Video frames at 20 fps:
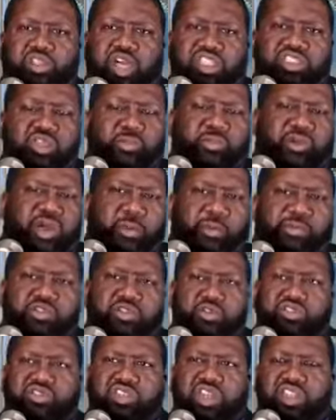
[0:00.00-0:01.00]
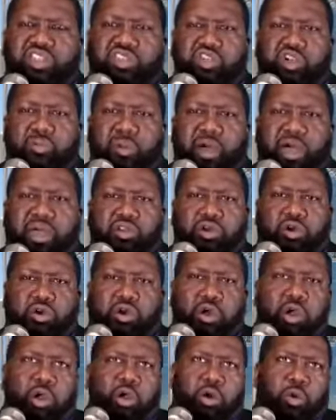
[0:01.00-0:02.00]
Don't let them come up to you telling you
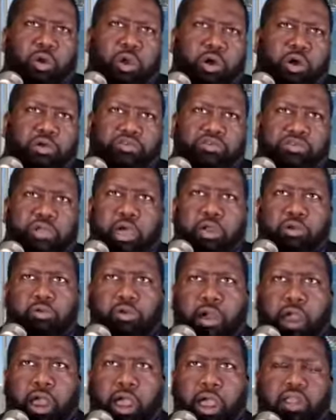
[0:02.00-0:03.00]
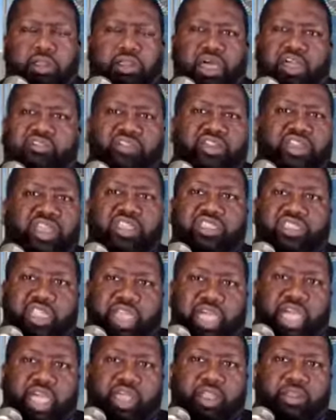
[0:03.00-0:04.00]
about, no, well, it's not right. Like,
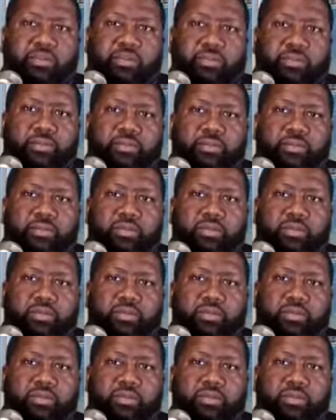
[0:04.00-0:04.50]
forget that.